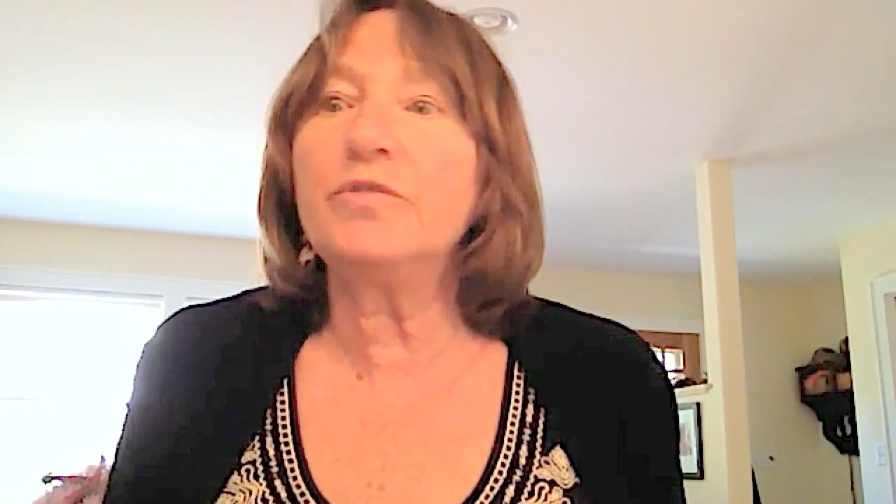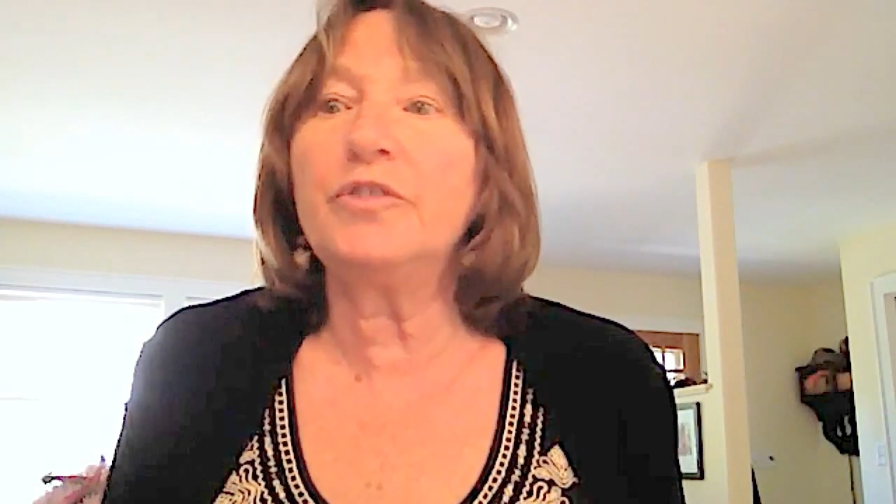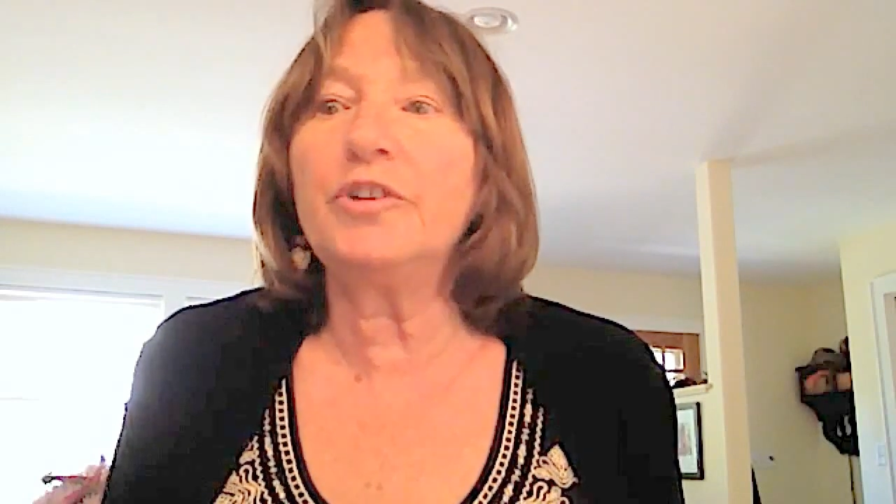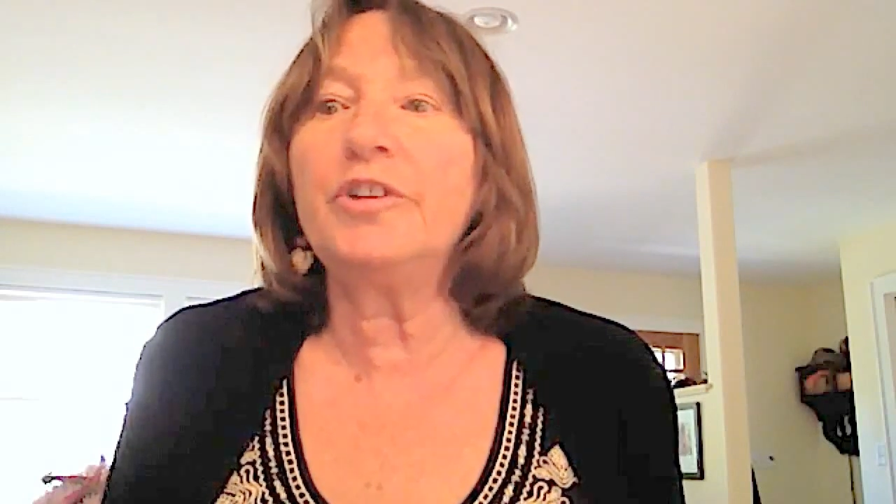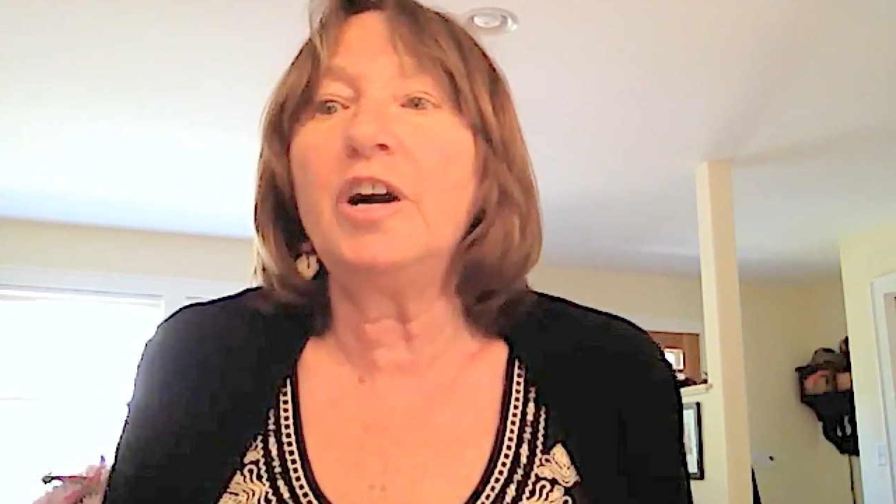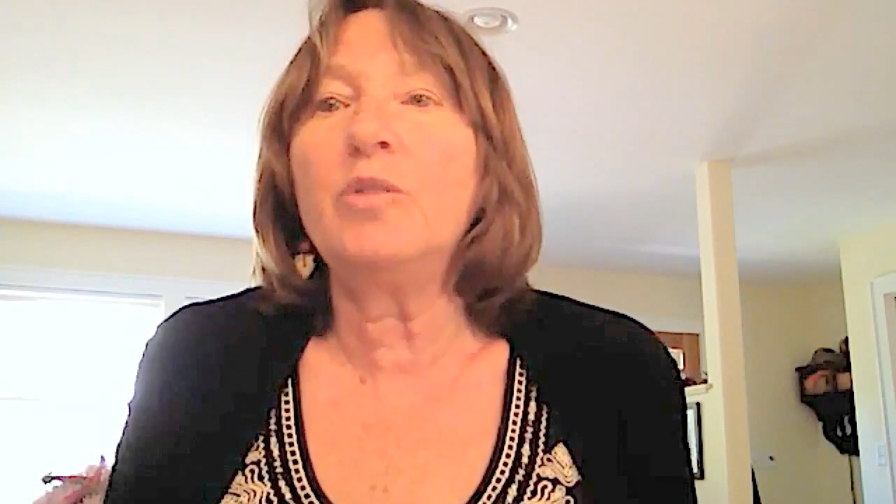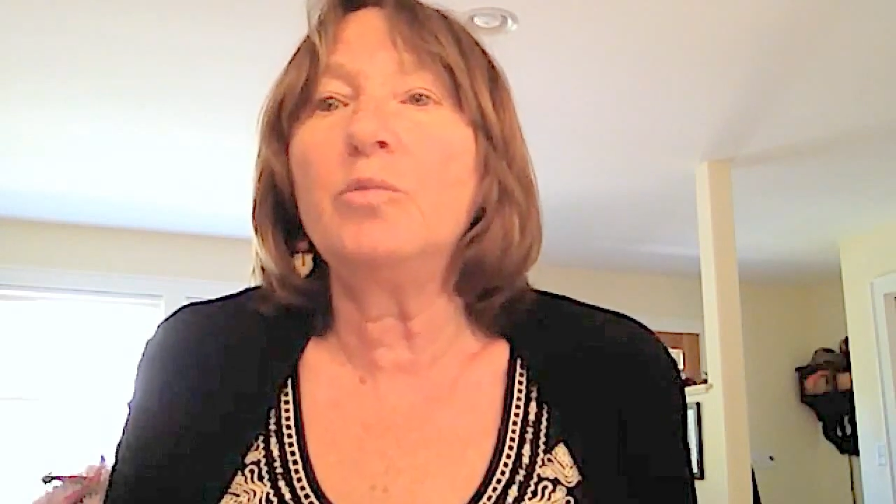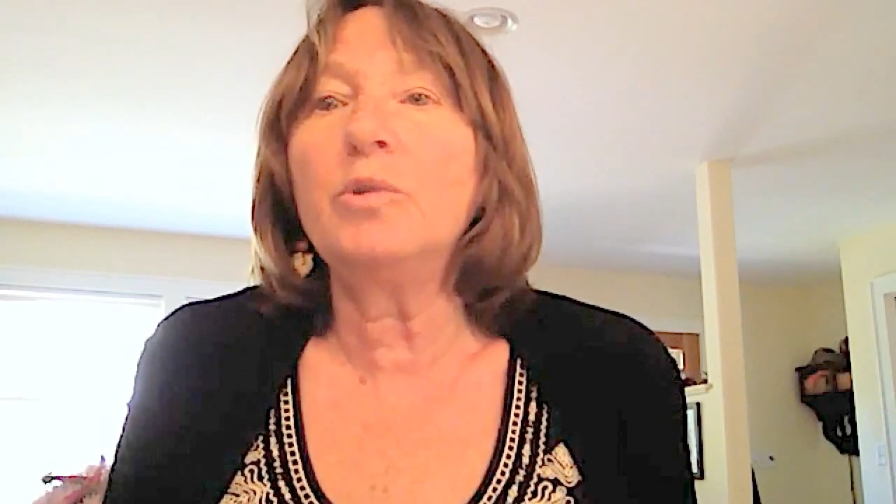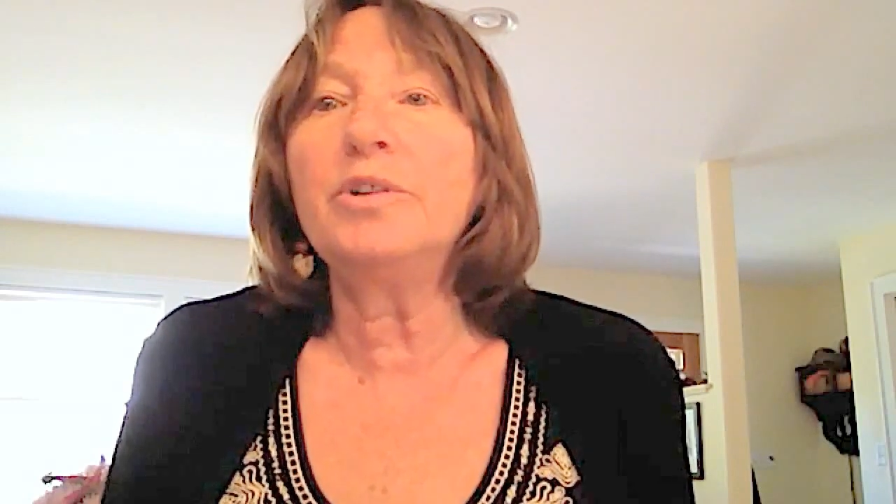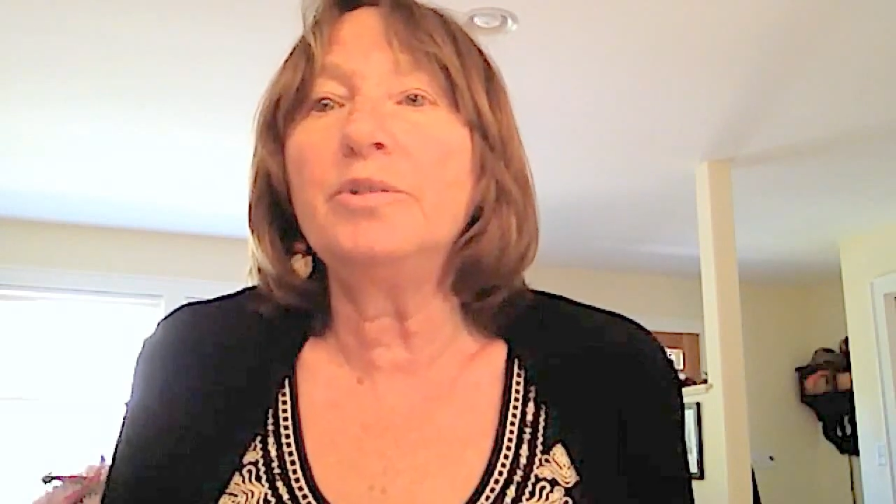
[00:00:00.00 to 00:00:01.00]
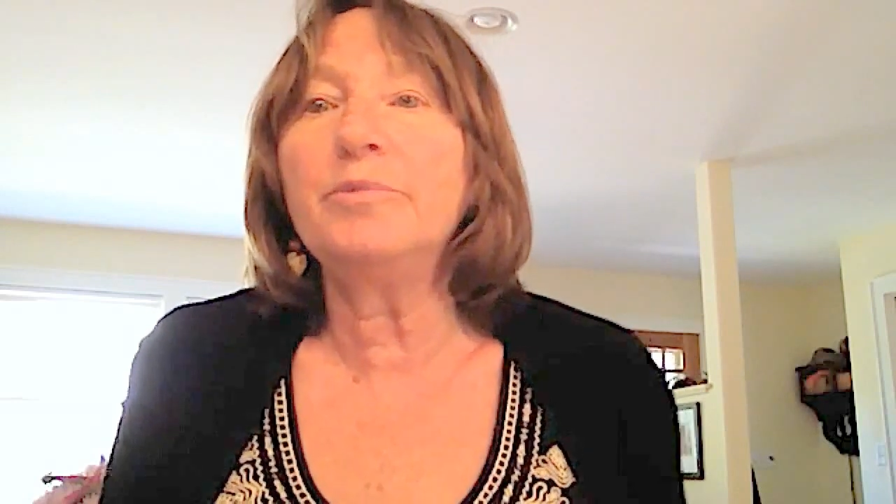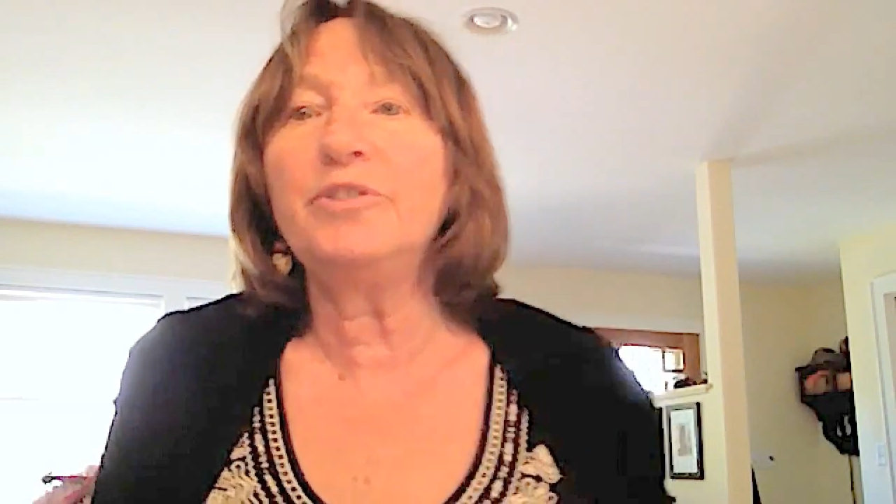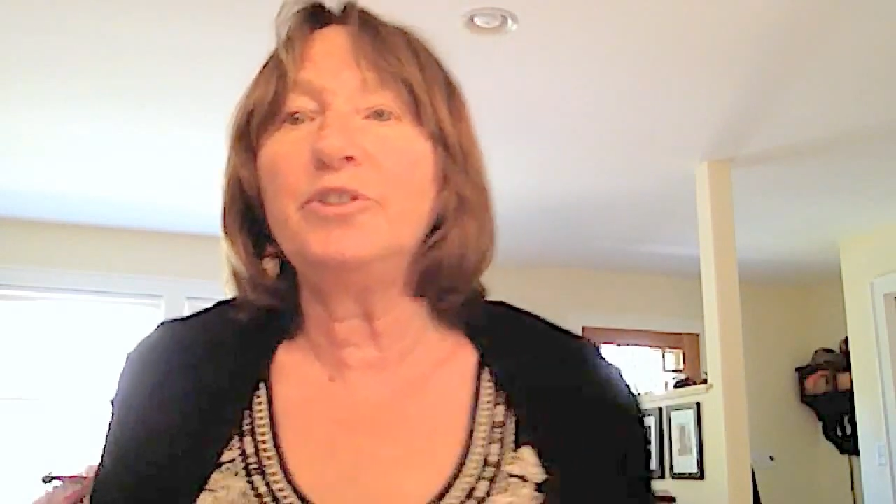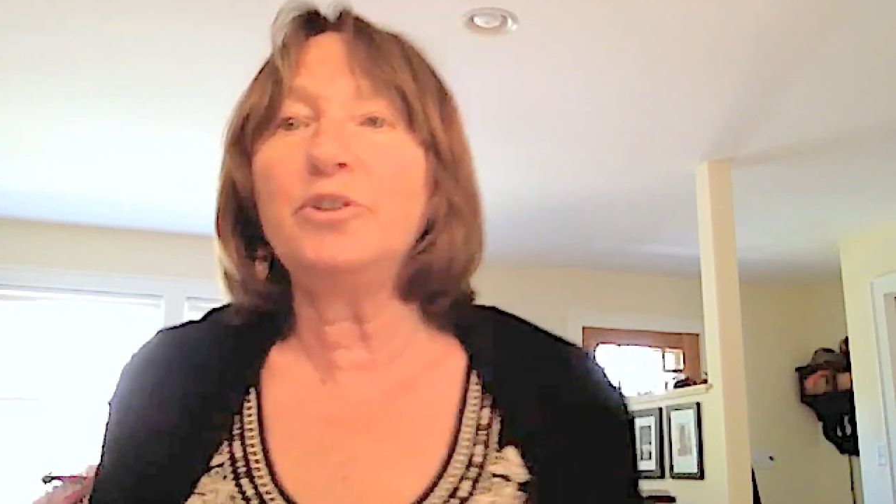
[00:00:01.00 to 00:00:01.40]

for Dar Williams.